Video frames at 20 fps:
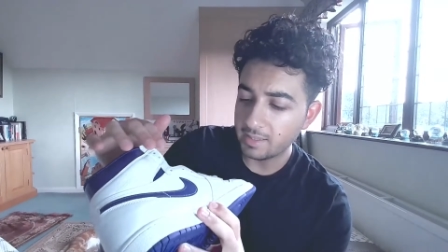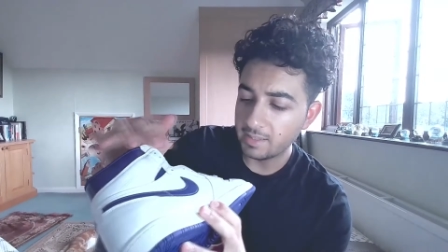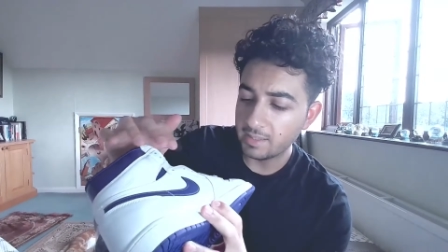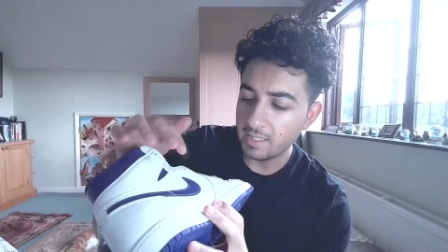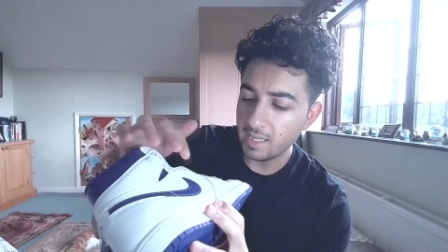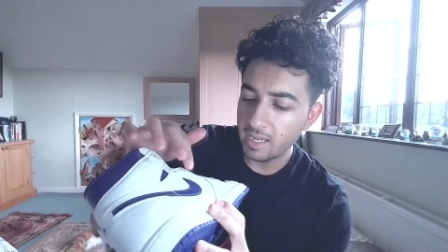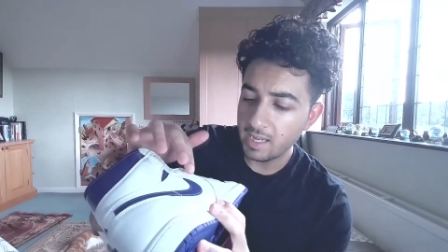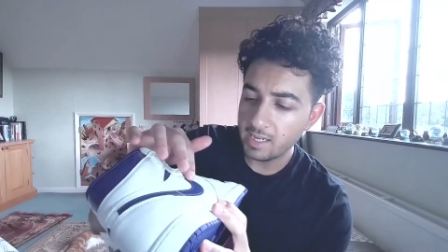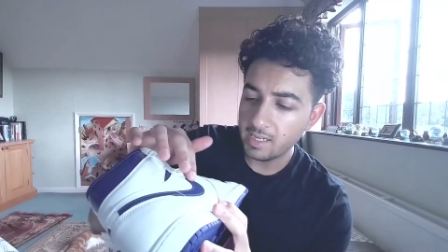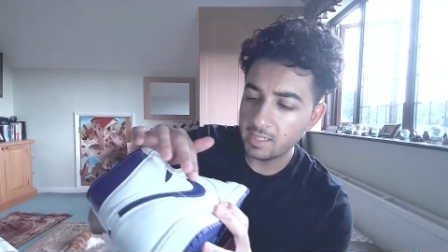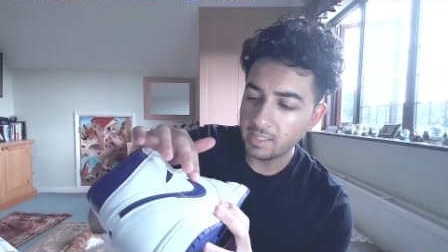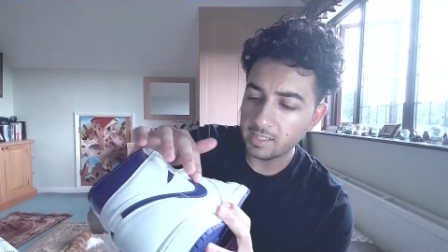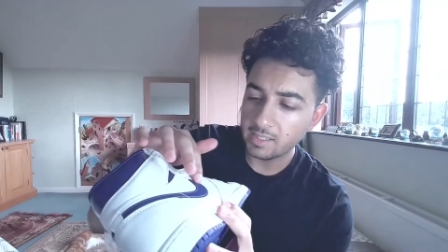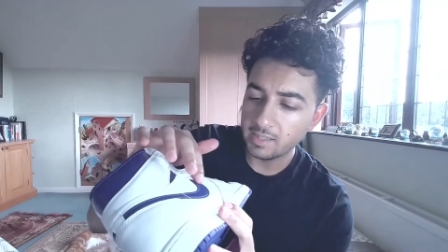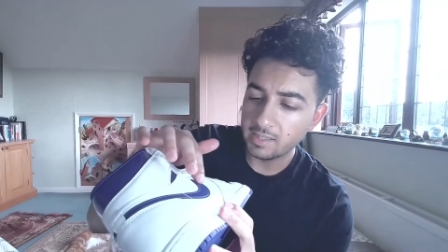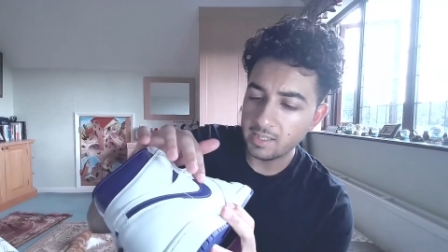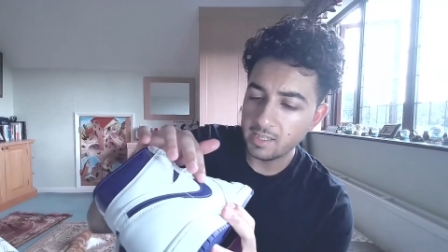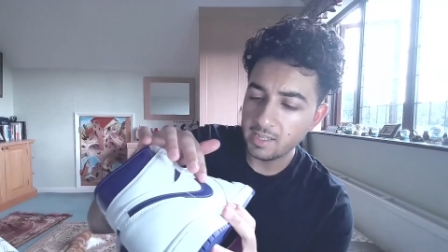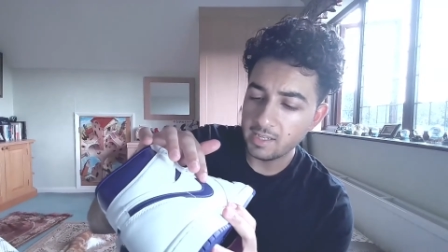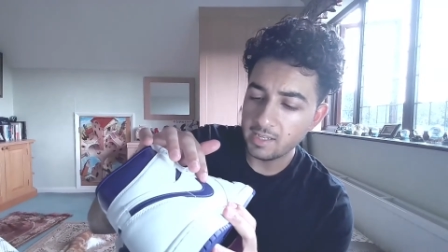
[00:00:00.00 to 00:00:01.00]
dig
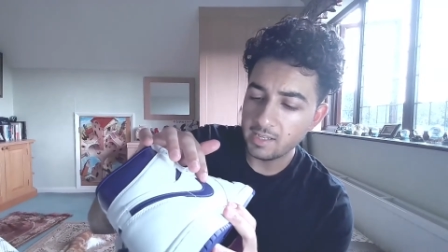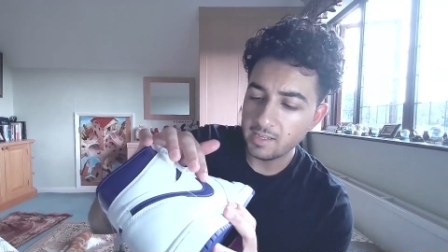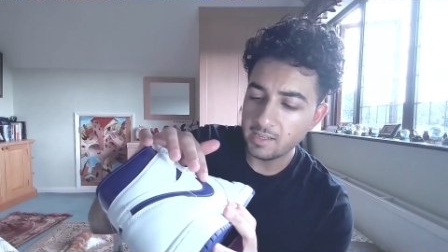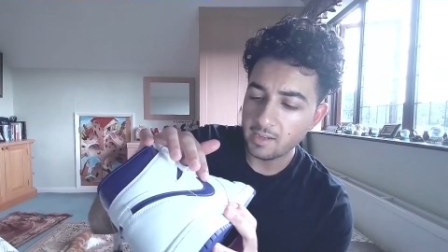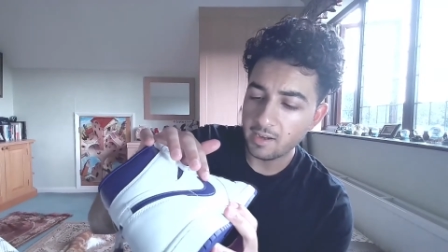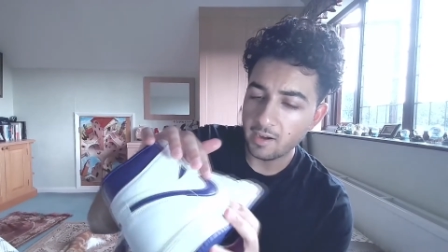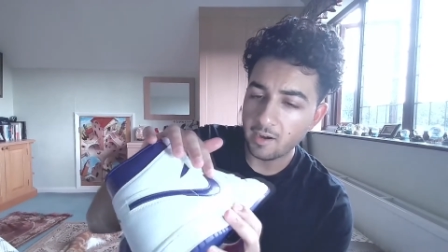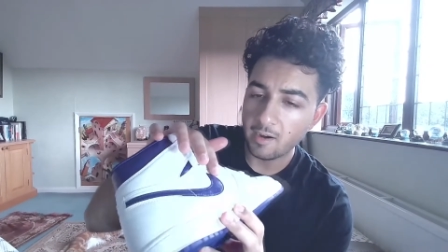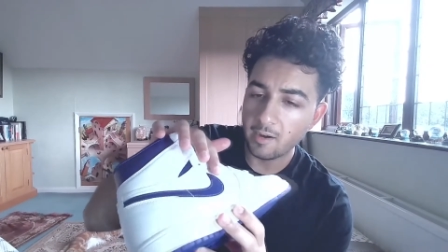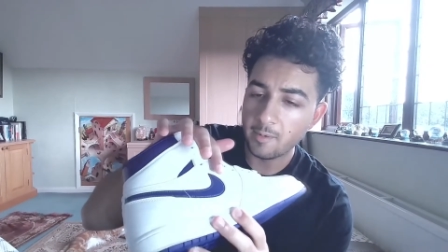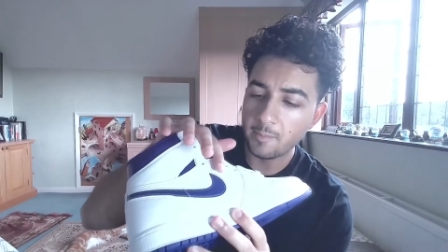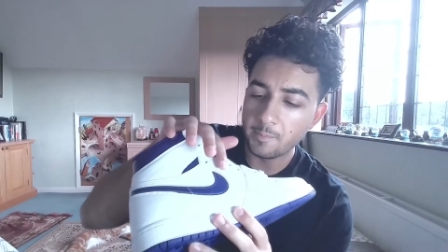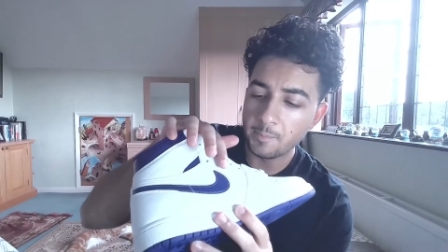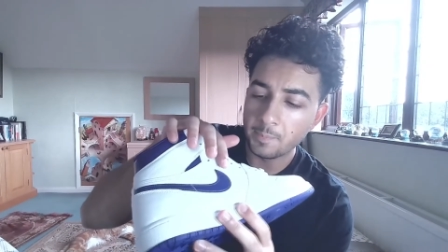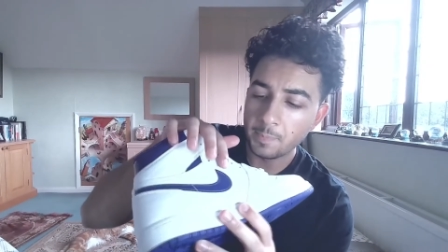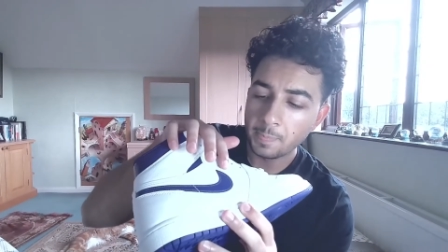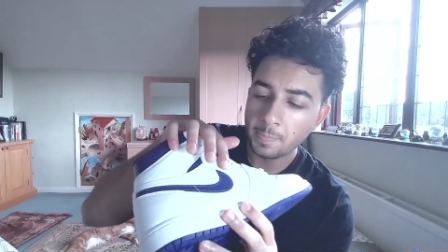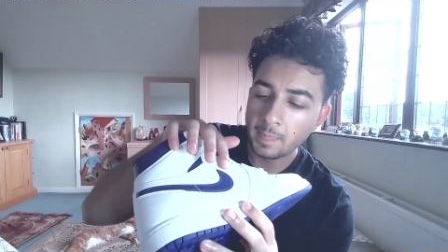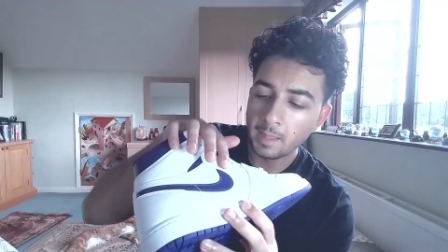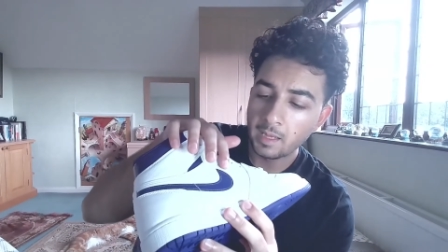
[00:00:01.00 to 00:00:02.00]
the
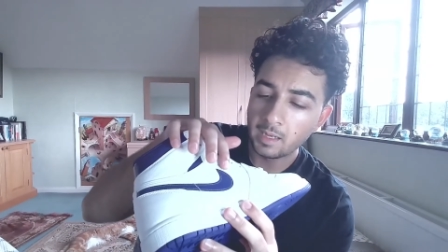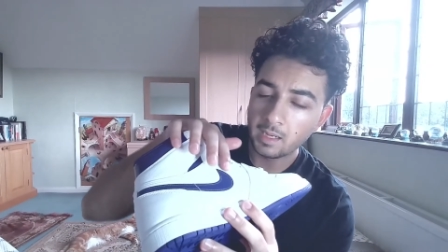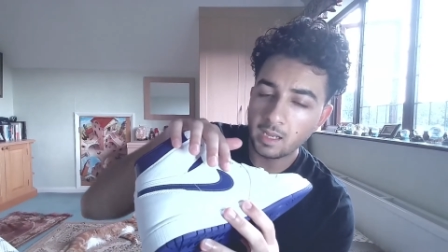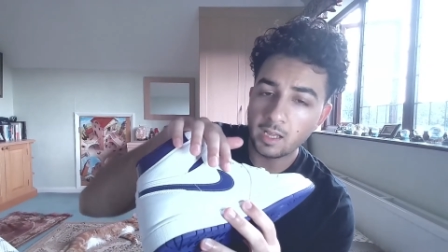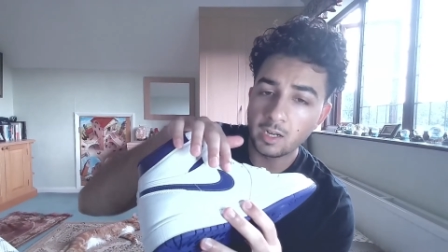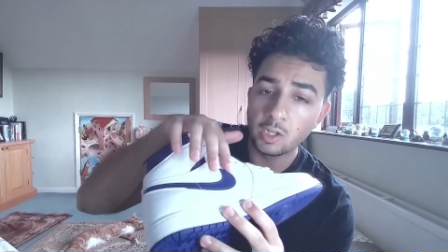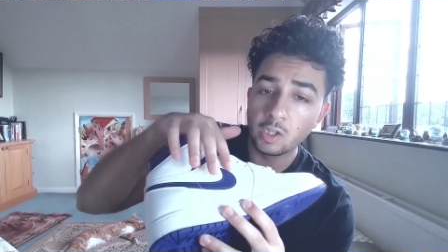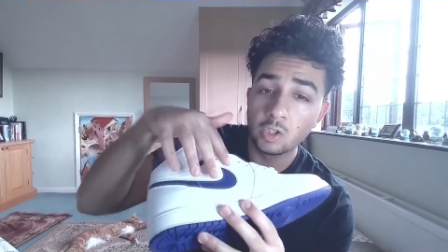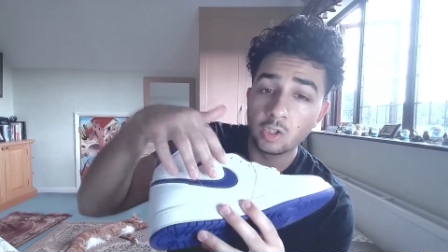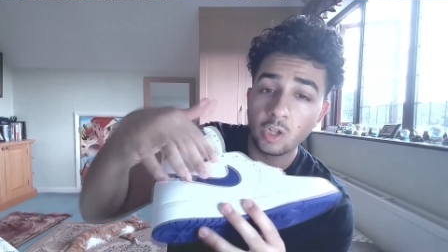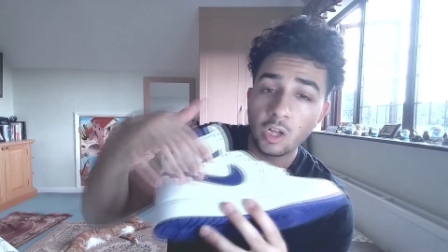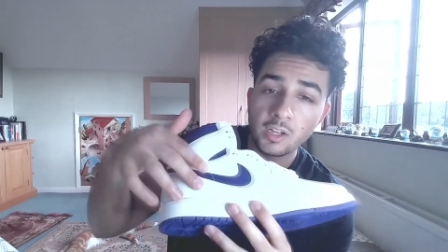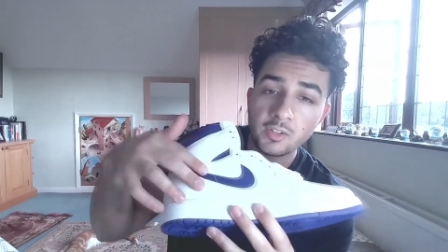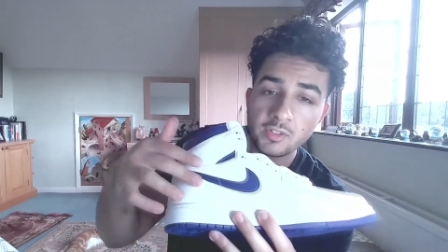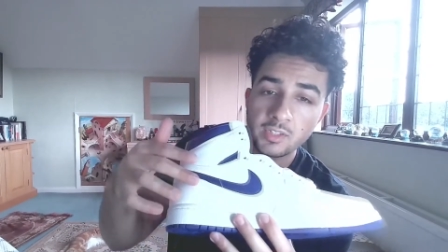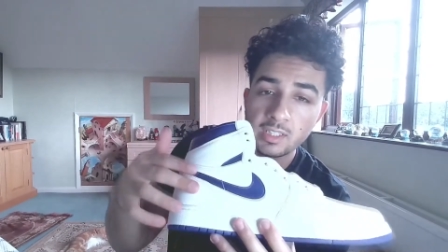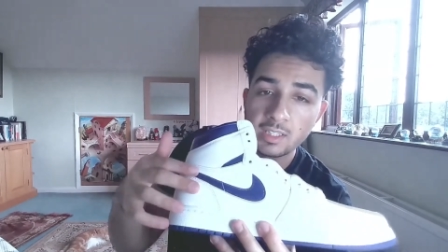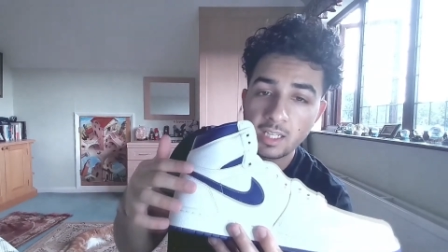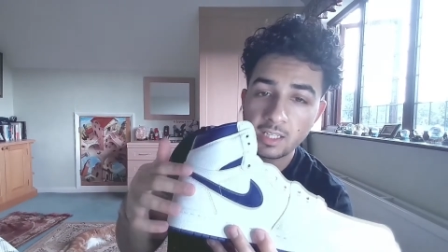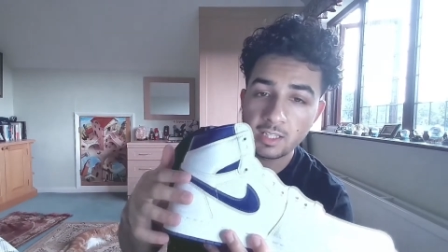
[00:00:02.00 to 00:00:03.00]
kind of
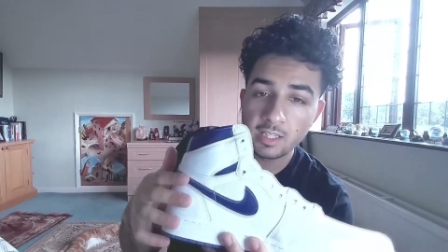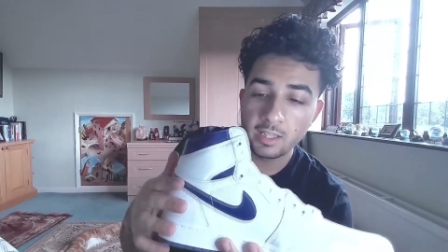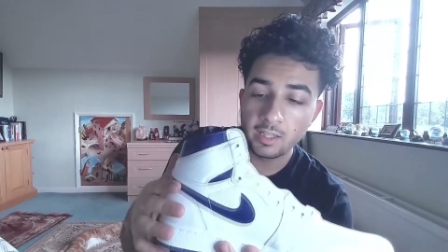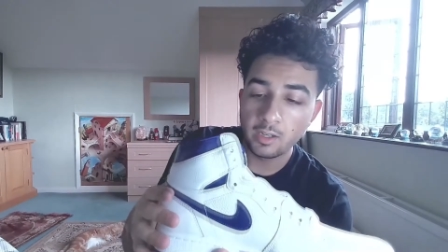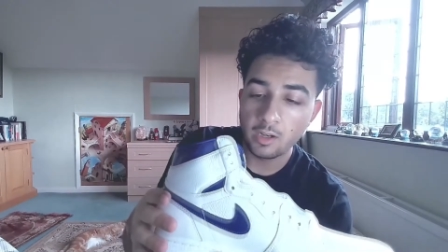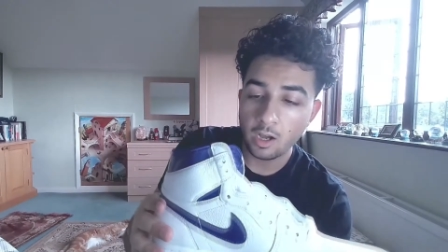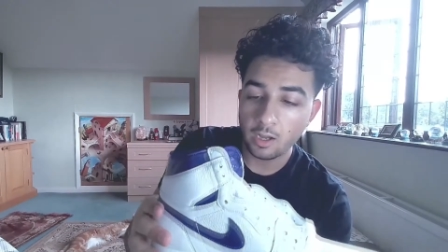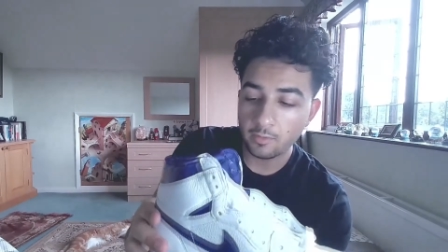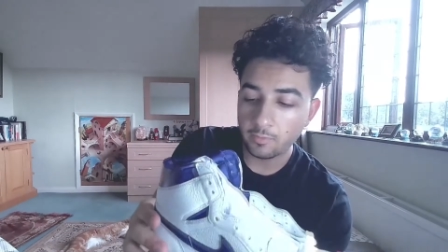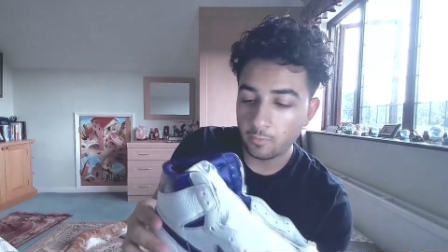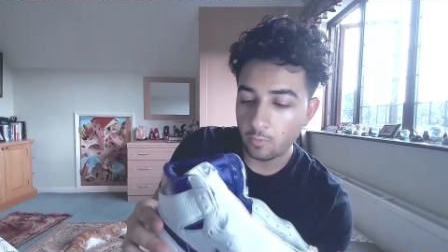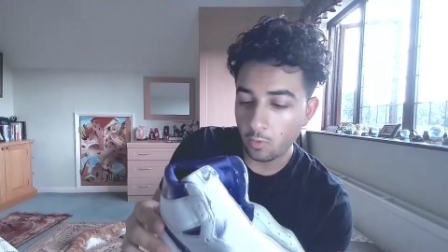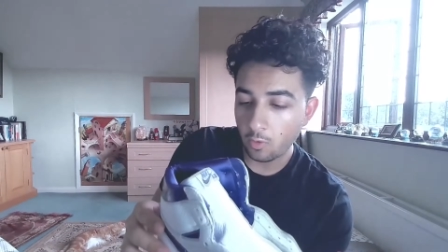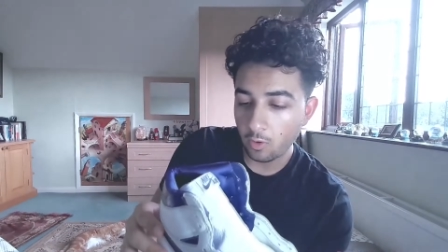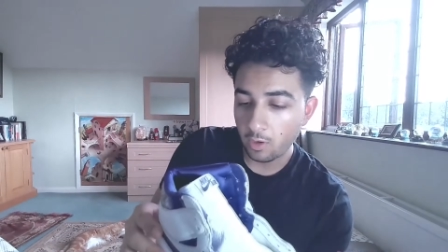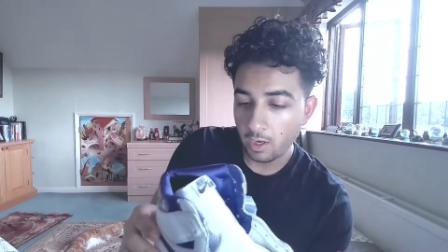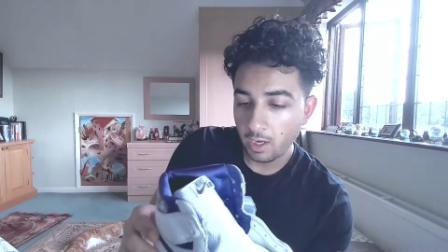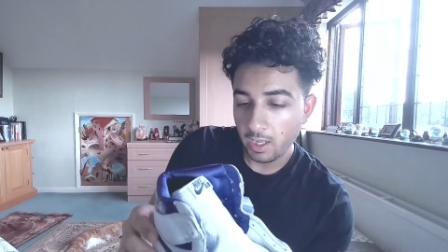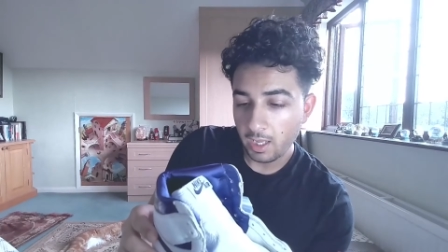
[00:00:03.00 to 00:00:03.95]
glossy leather they've gone for,